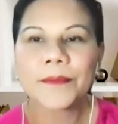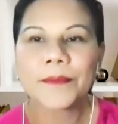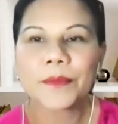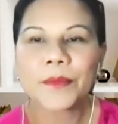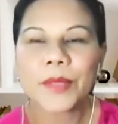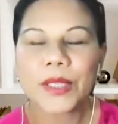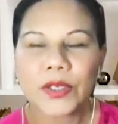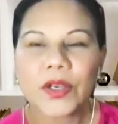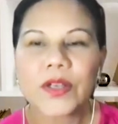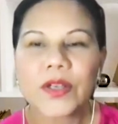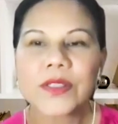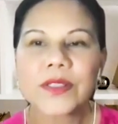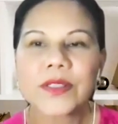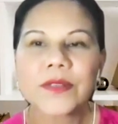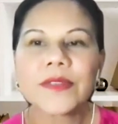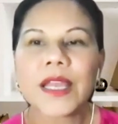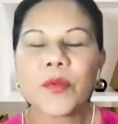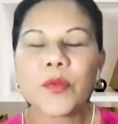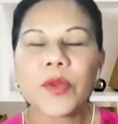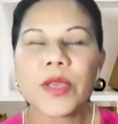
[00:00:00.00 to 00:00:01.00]
because of
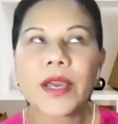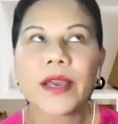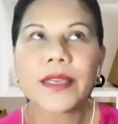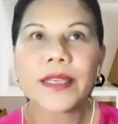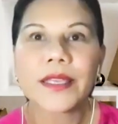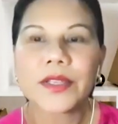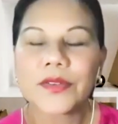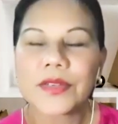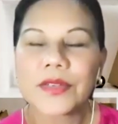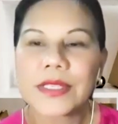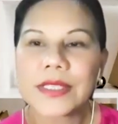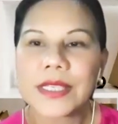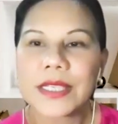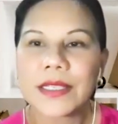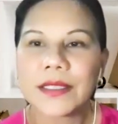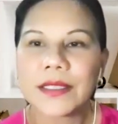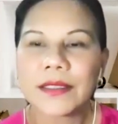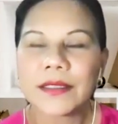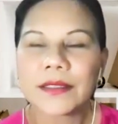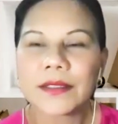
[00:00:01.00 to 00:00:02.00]
that, we are
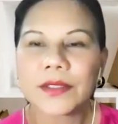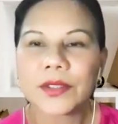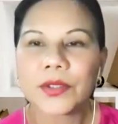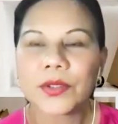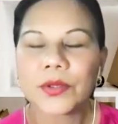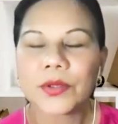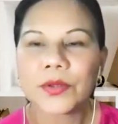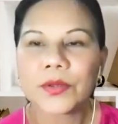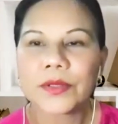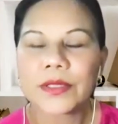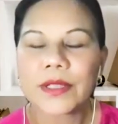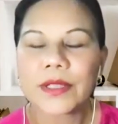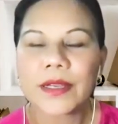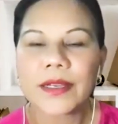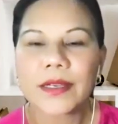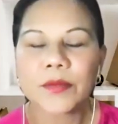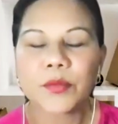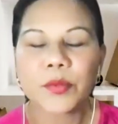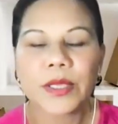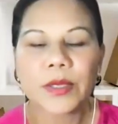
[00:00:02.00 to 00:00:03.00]
increasing,
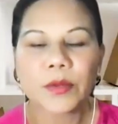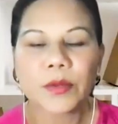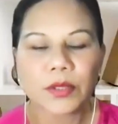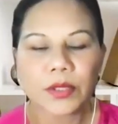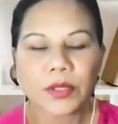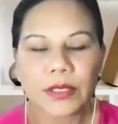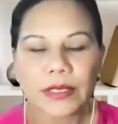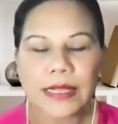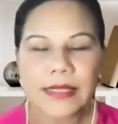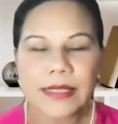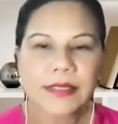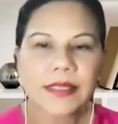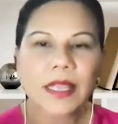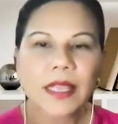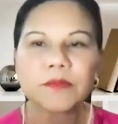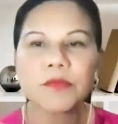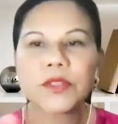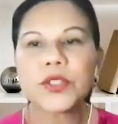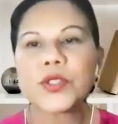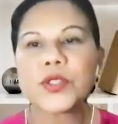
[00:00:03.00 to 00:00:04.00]
last
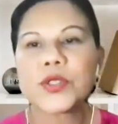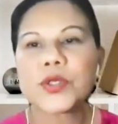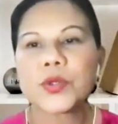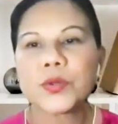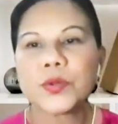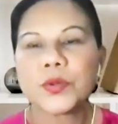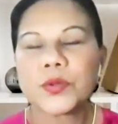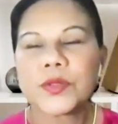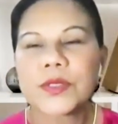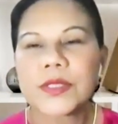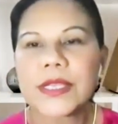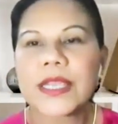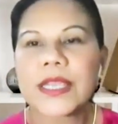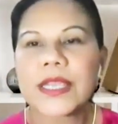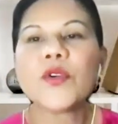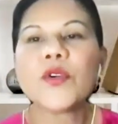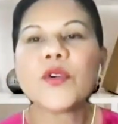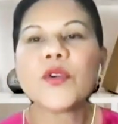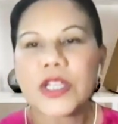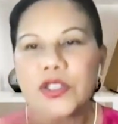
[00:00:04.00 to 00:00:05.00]
time we used to say,
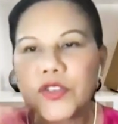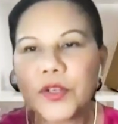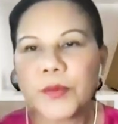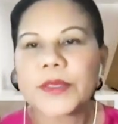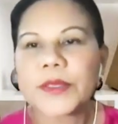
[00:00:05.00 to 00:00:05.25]
okay, triple